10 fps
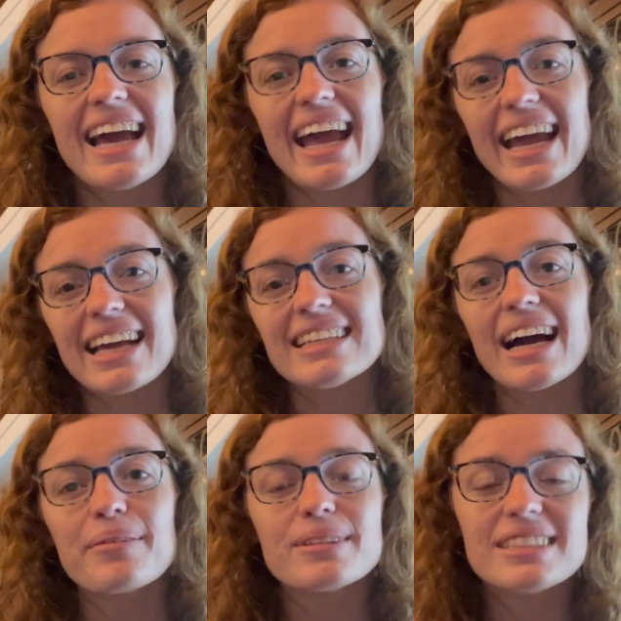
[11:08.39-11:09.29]
and
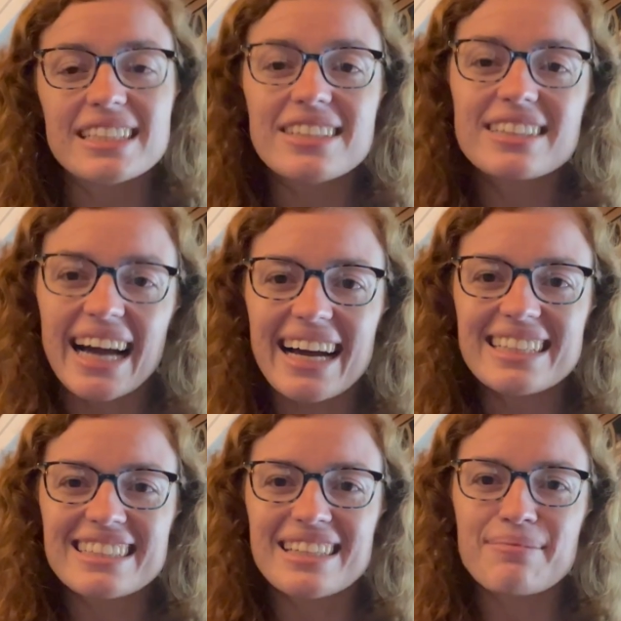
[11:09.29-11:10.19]
I will see you
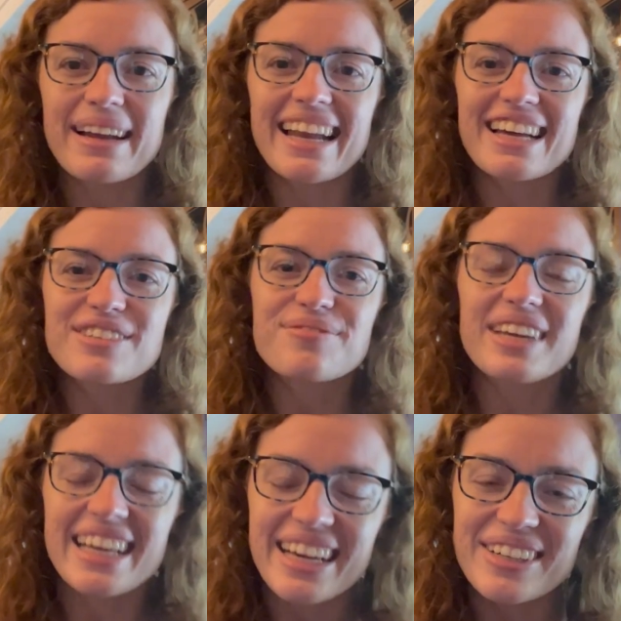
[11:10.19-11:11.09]
guys in my next
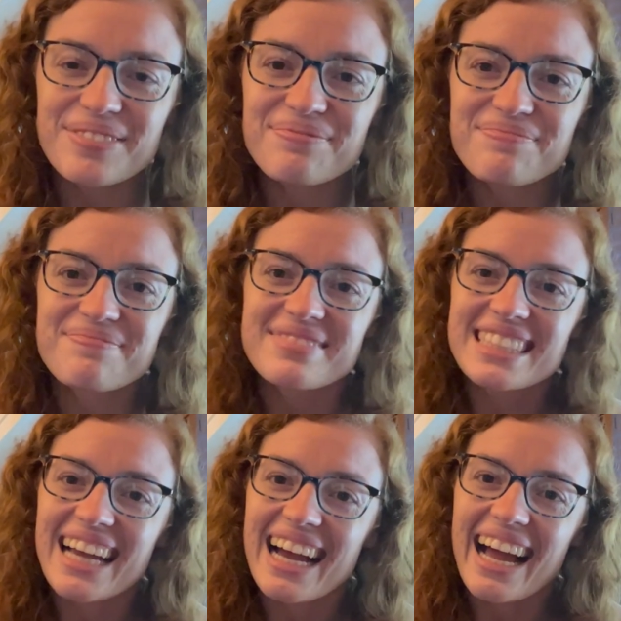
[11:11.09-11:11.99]
video.
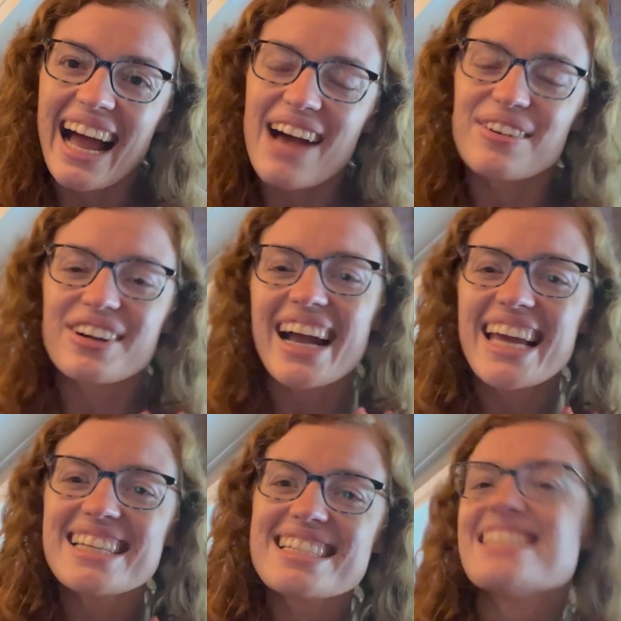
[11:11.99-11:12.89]
Have a
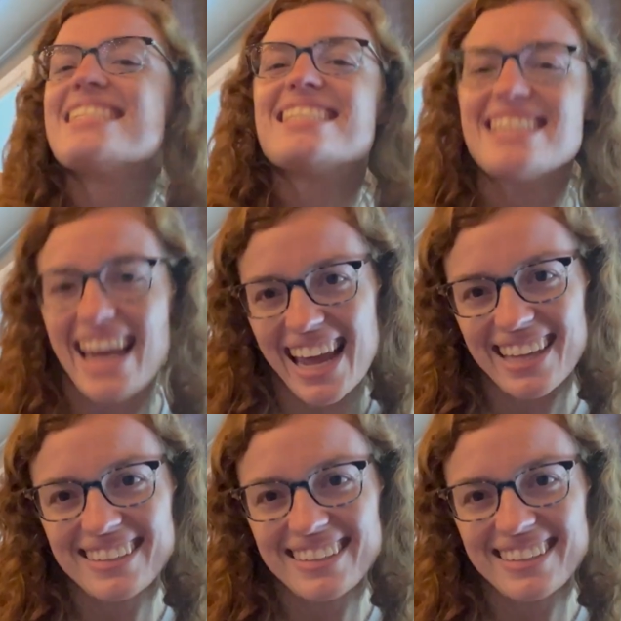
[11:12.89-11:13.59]
great day.